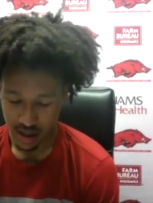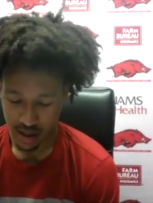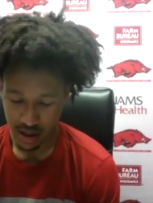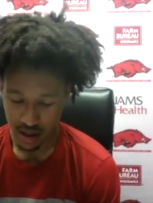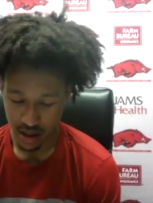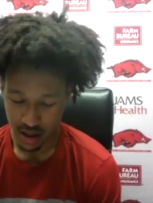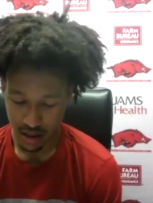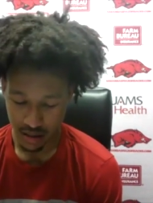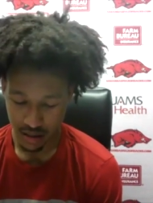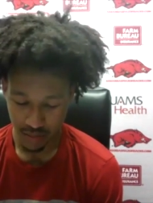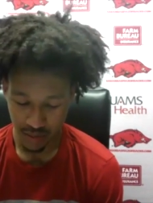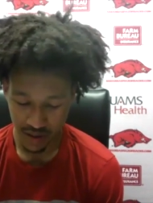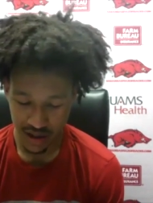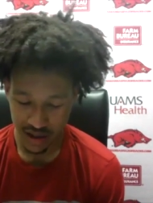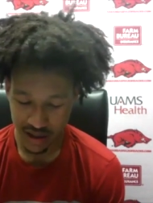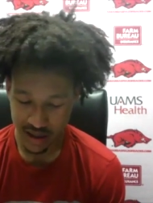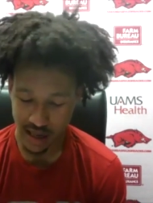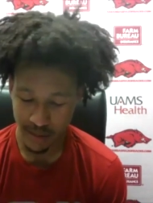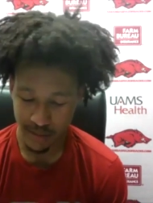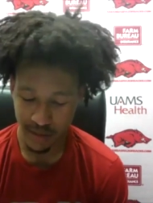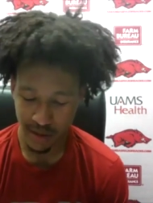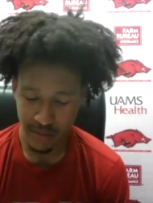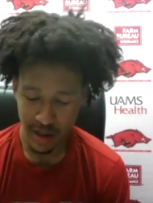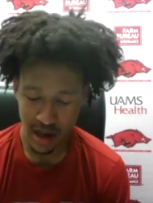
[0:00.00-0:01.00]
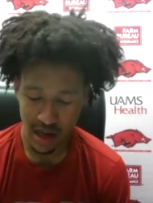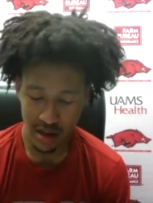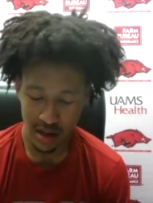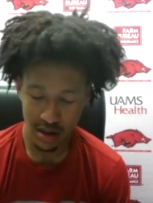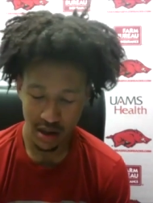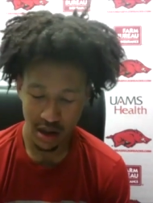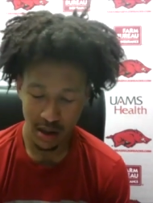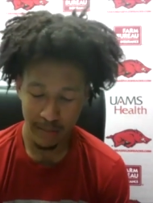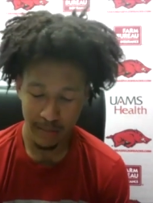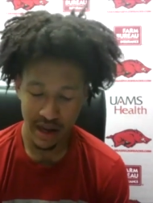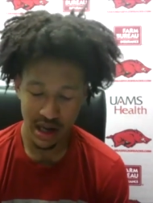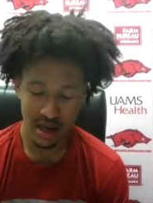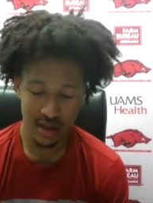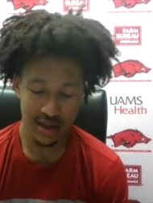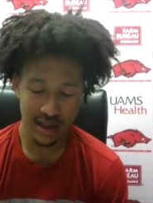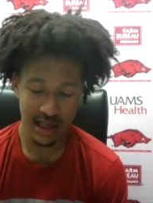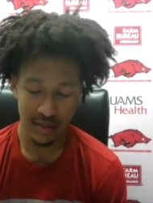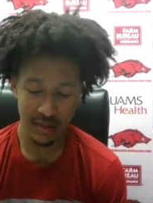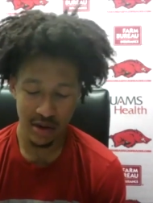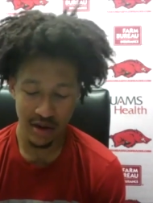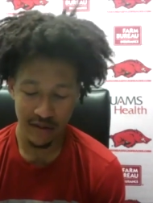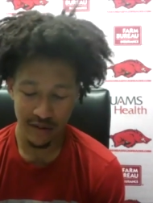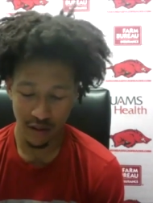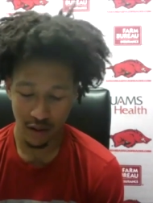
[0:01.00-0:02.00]
Um, we just got to be better, a better
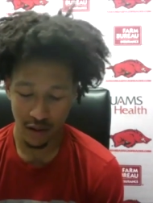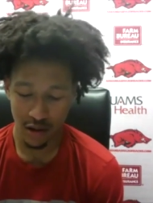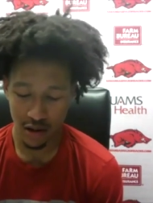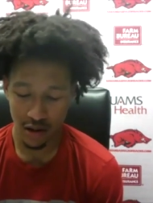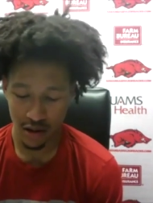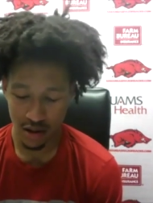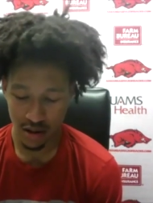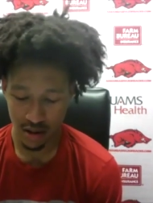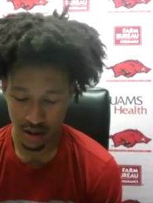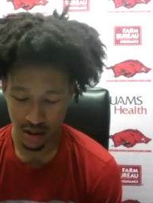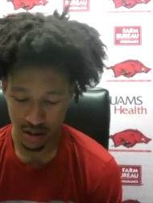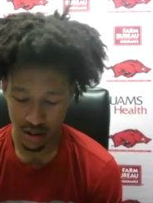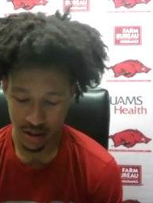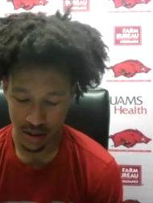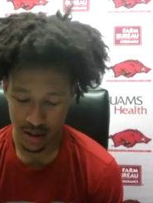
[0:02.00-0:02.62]
team overall.